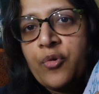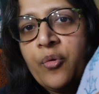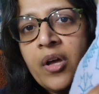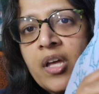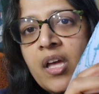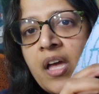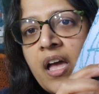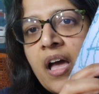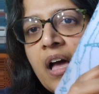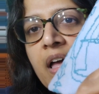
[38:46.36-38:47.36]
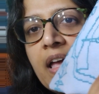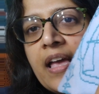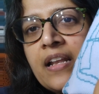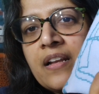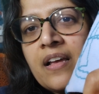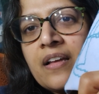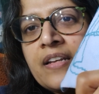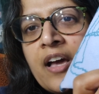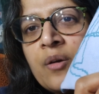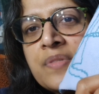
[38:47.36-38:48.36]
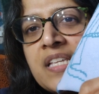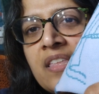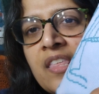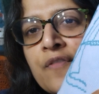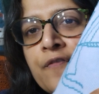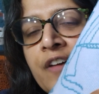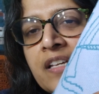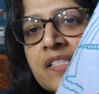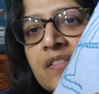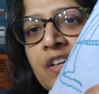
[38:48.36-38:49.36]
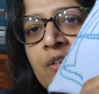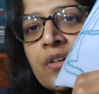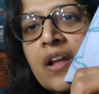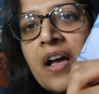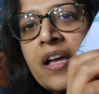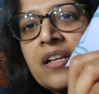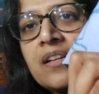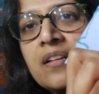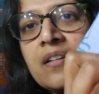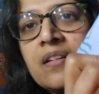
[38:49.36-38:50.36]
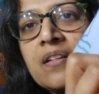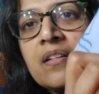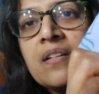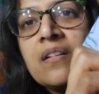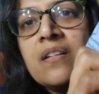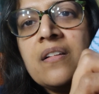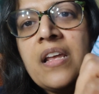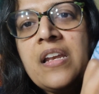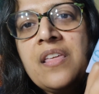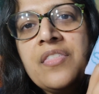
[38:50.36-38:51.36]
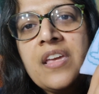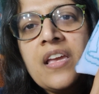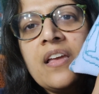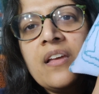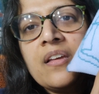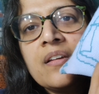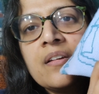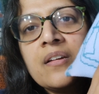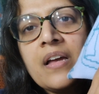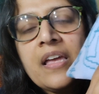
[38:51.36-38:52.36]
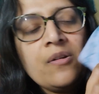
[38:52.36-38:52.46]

through. And now I'm seeing the effects of it are not anything, I